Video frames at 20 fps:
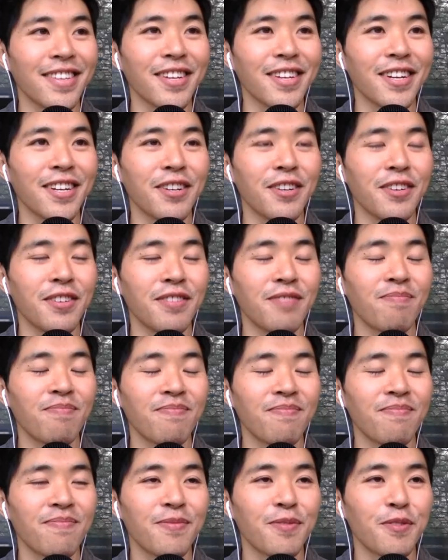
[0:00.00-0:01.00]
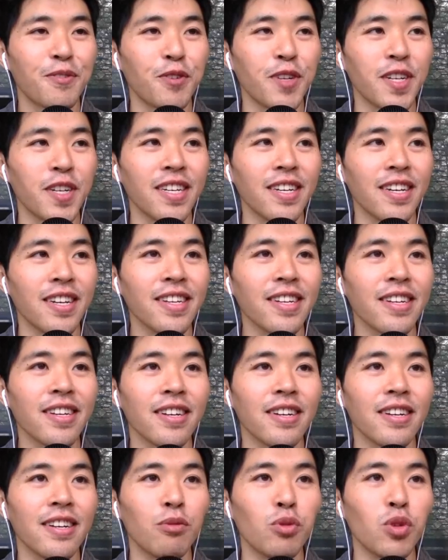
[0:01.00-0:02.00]
kind of tricky. I think
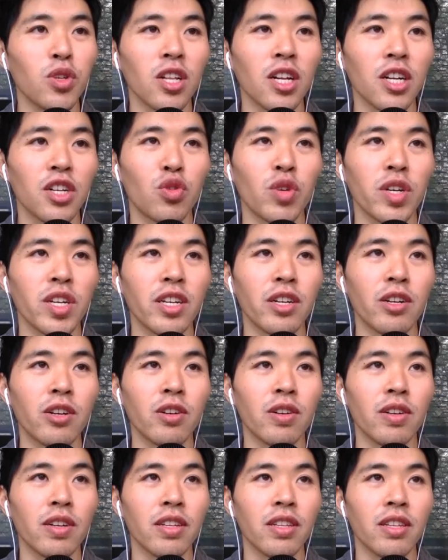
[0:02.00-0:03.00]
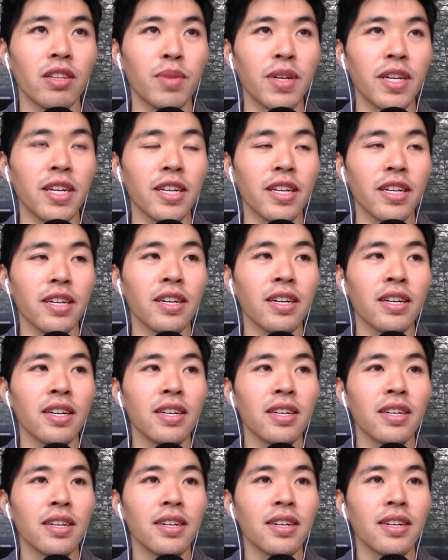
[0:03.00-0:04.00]
it was a lot trickier in the beginning.
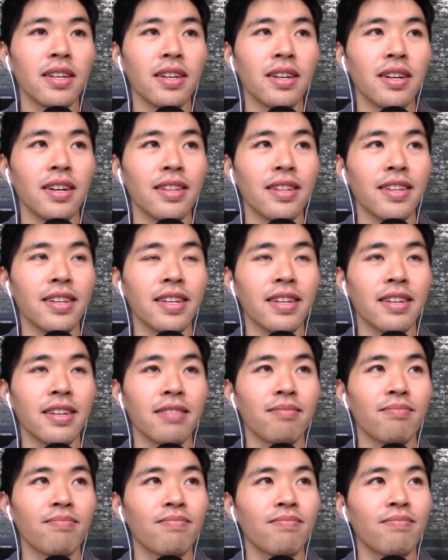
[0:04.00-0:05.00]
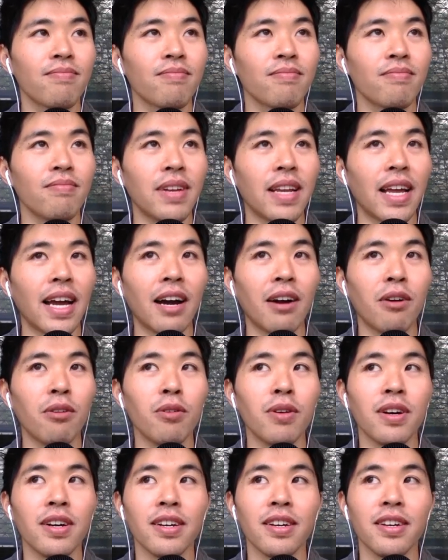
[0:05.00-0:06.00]
I think now
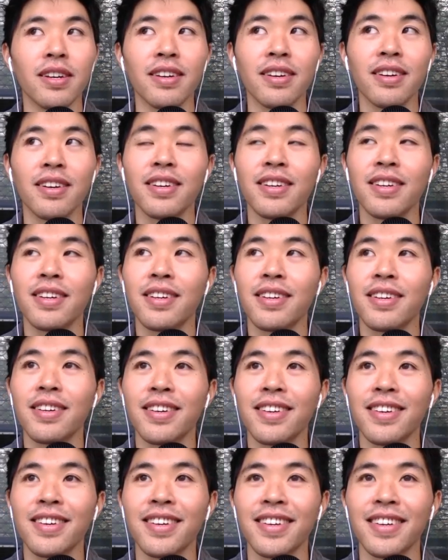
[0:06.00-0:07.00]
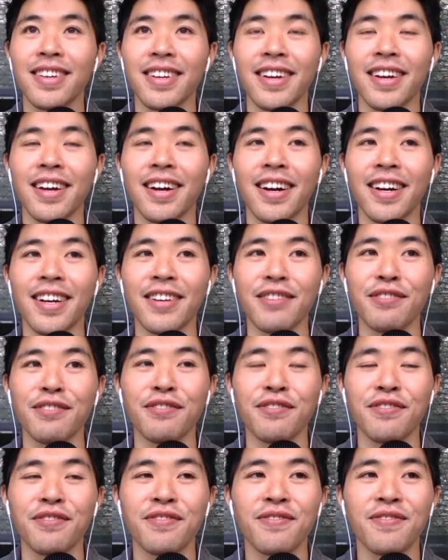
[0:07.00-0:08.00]
I can kind
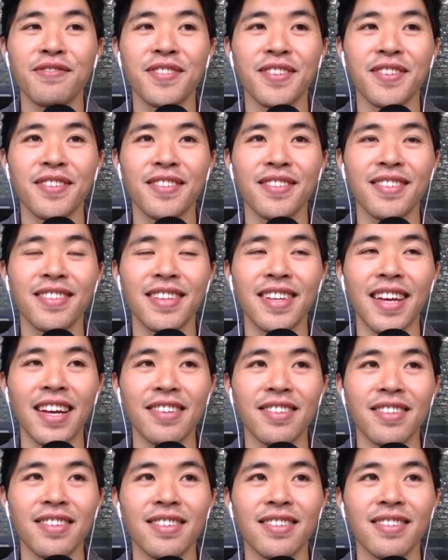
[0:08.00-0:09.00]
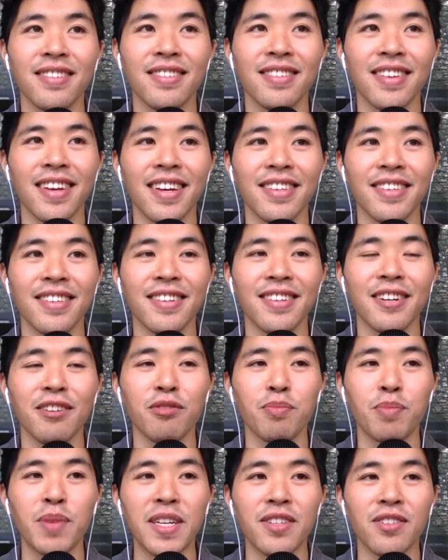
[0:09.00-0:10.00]
of guess it
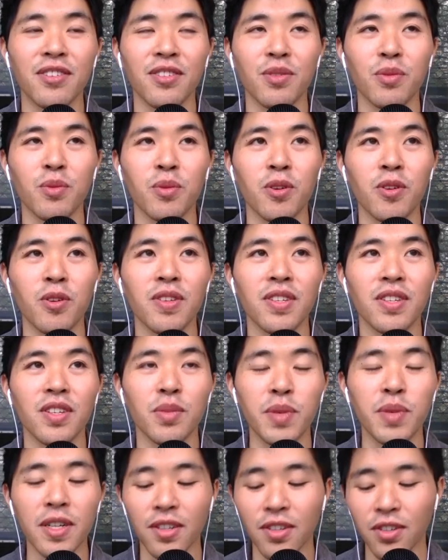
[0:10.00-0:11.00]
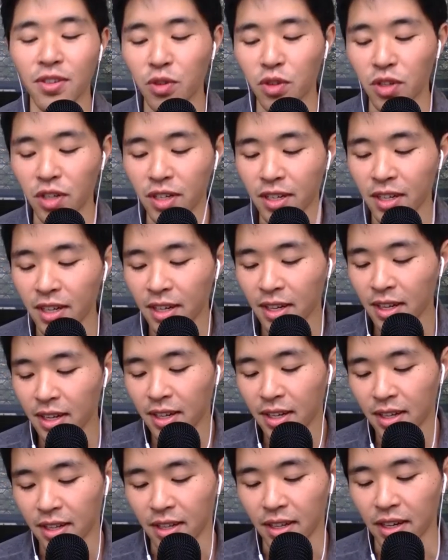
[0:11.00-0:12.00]
out based on the words, just because usually,
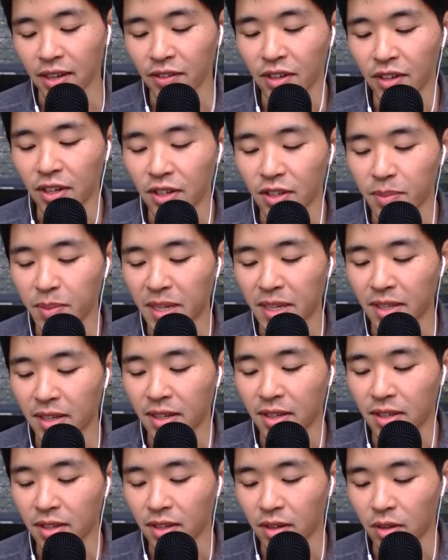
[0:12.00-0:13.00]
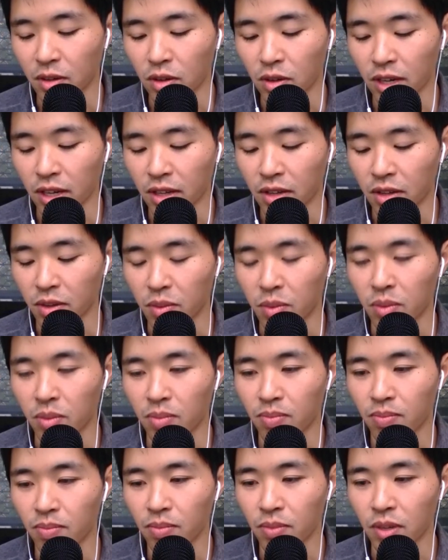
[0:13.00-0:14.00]
like, if it doesn't make sense, I'll look at
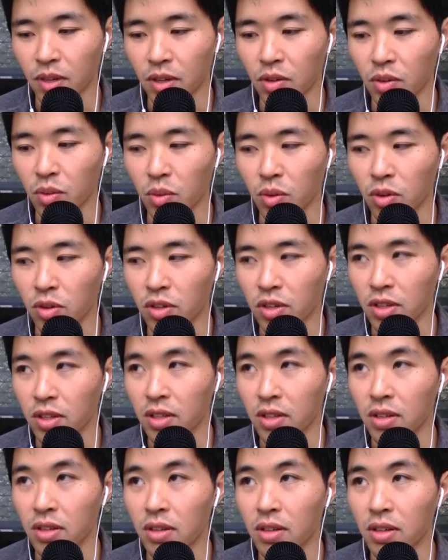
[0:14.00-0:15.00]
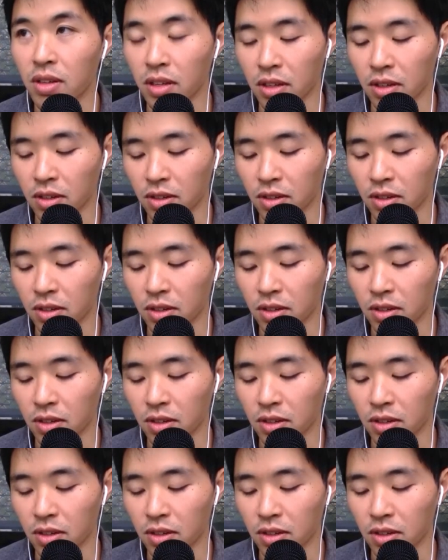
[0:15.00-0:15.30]
the other words in the